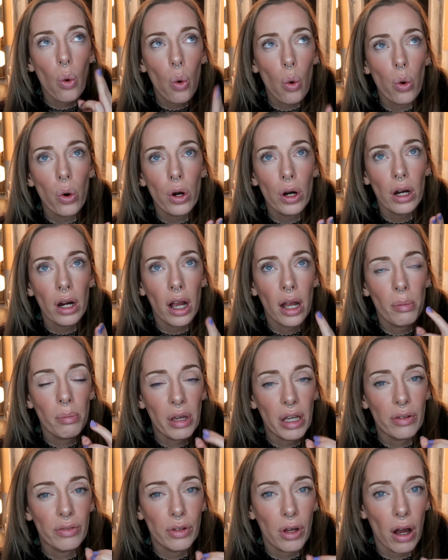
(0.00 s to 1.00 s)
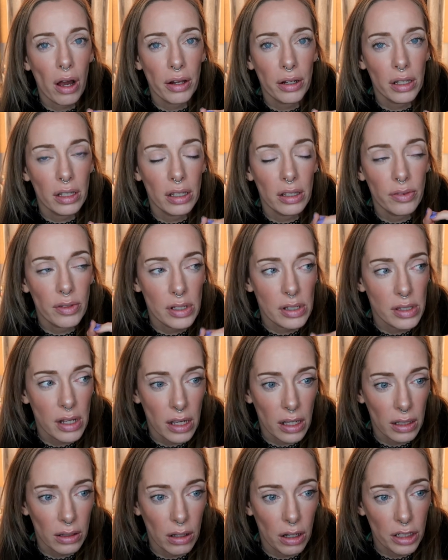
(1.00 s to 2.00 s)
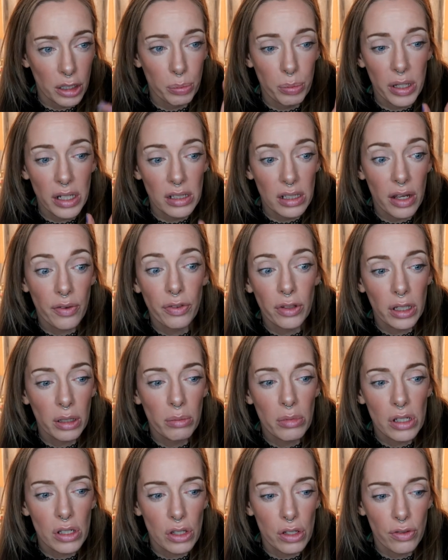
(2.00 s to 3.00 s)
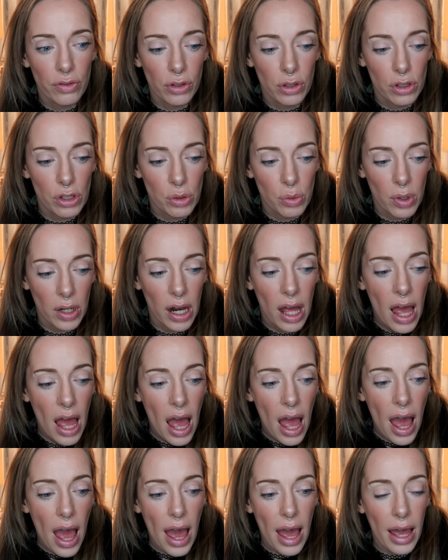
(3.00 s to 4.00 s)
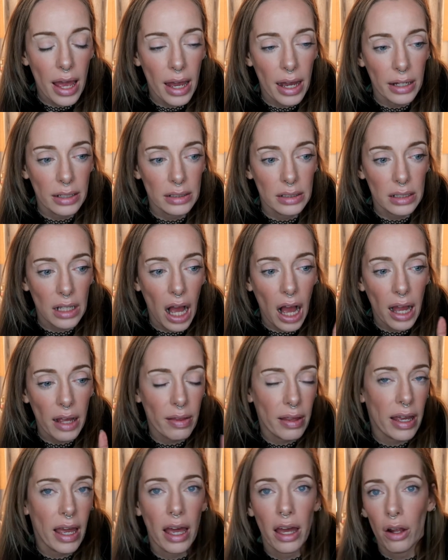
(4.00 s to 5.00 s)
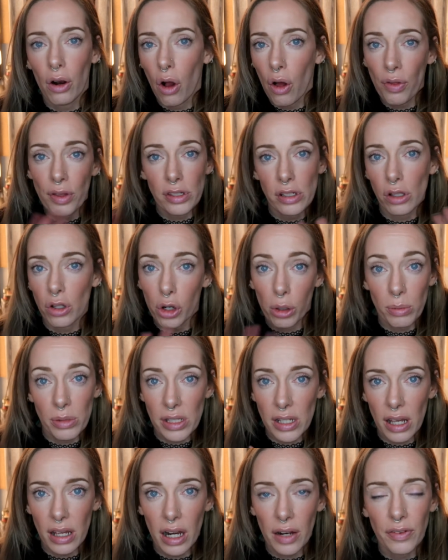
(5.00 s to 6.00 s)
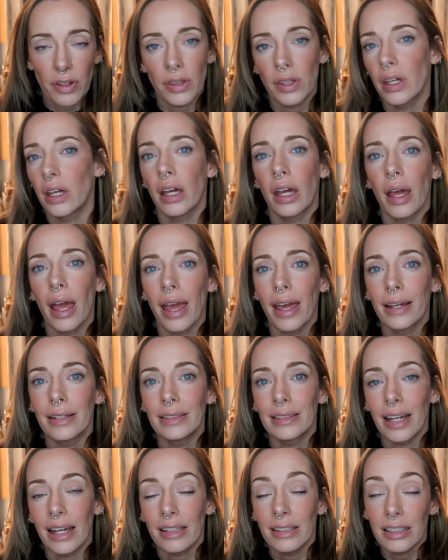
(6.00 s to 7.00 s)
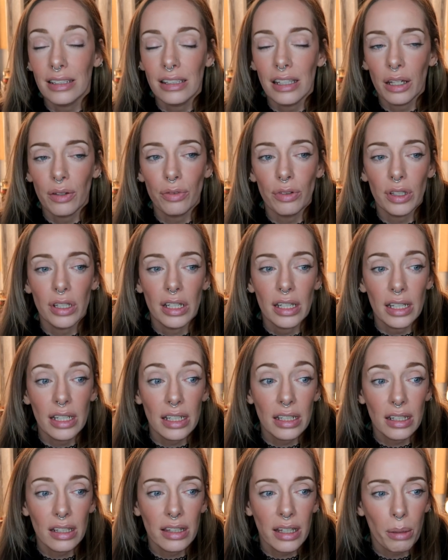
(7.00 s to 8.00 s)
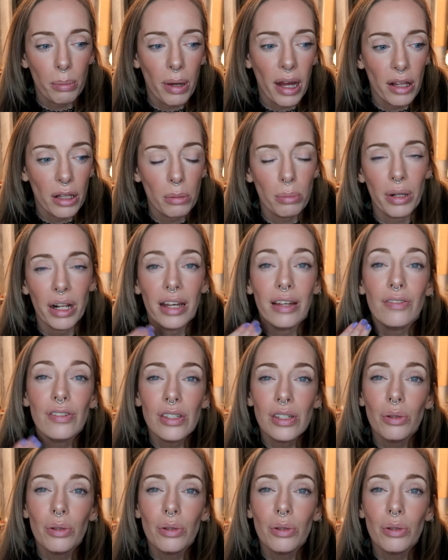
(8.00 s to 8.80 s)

or I may have gotten it in the second launch, but I definitely missed the first one. And I like had all these alarms set and everything, and I did thankfully get that palette, but I have